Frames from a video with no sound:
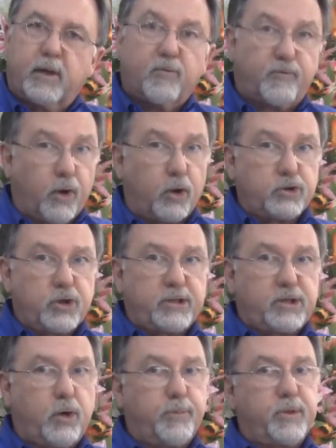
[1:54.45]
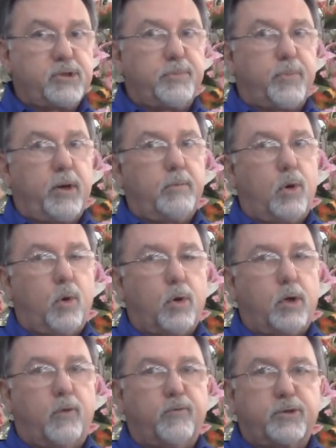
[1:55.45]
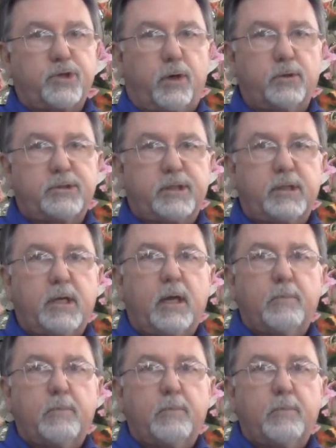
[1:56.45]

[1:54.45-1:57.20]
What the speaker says: First, let's hope the Supreme Court overturns it,